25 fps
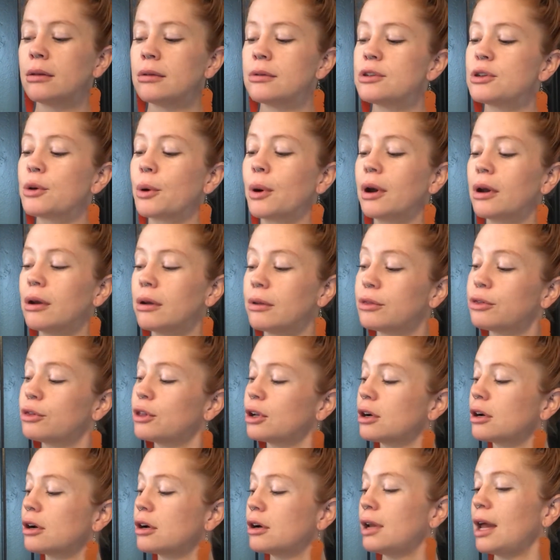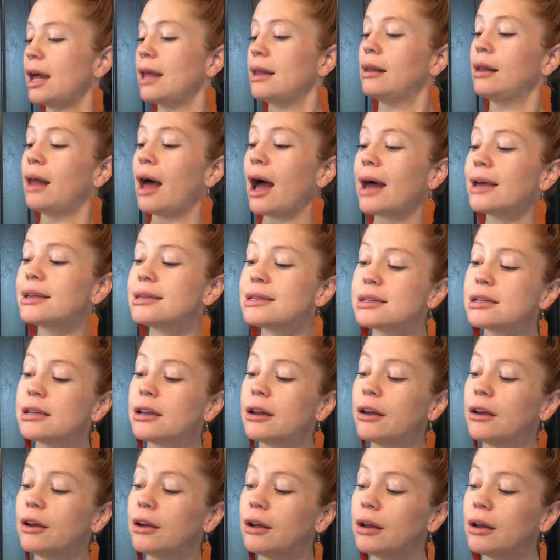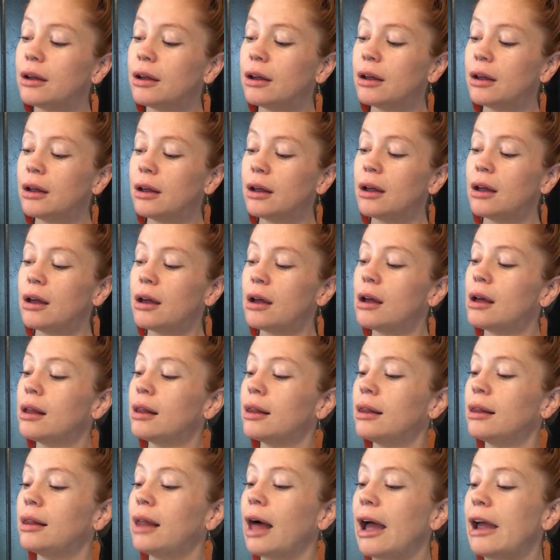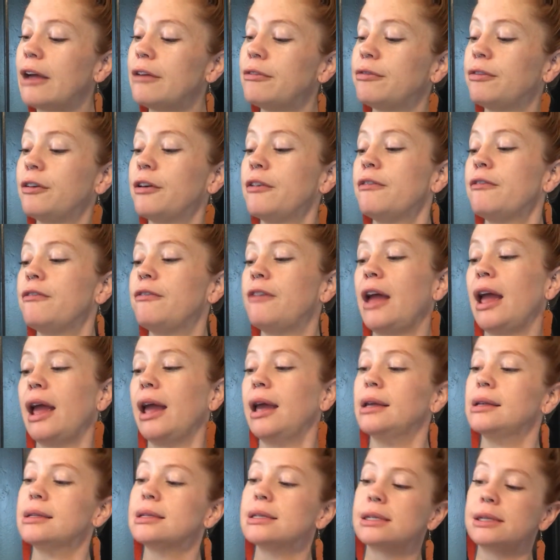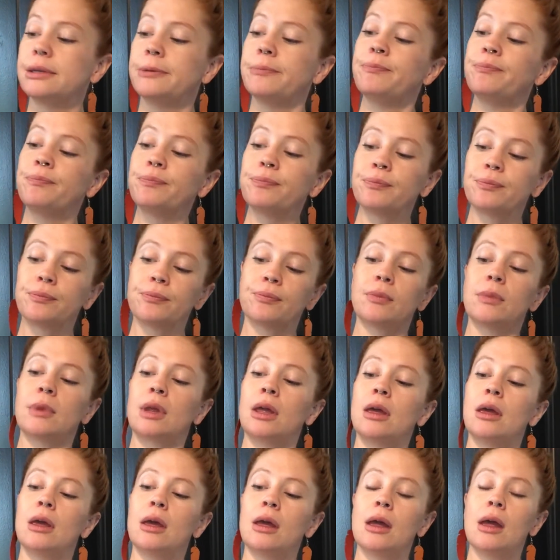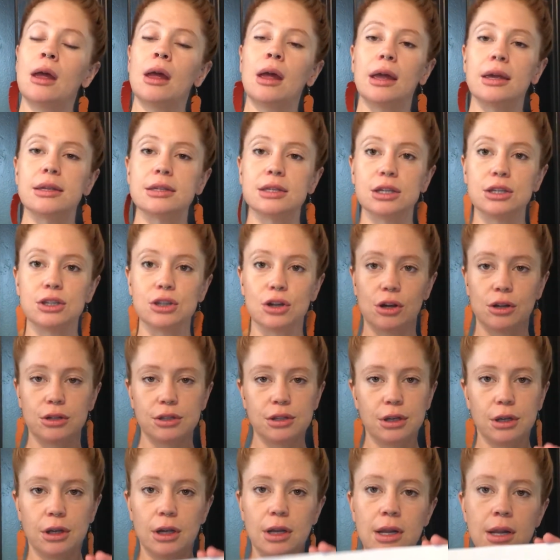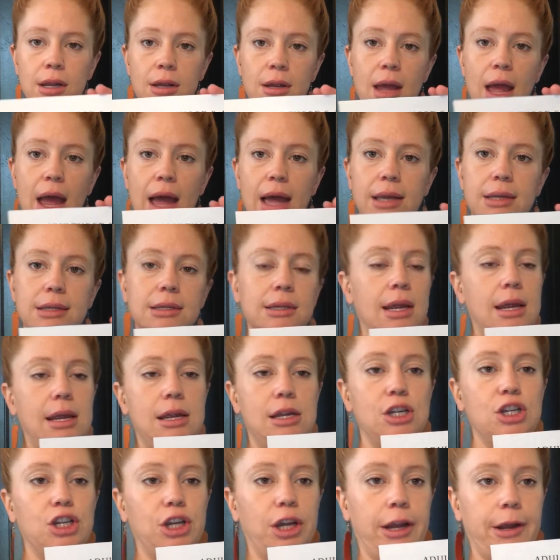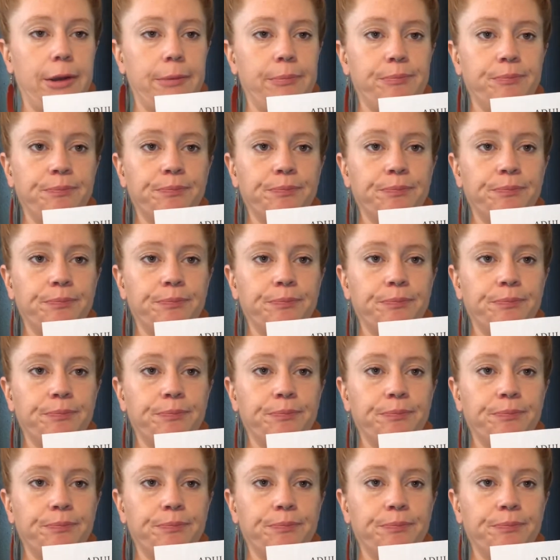So our third and last life phase is adulthood and aging.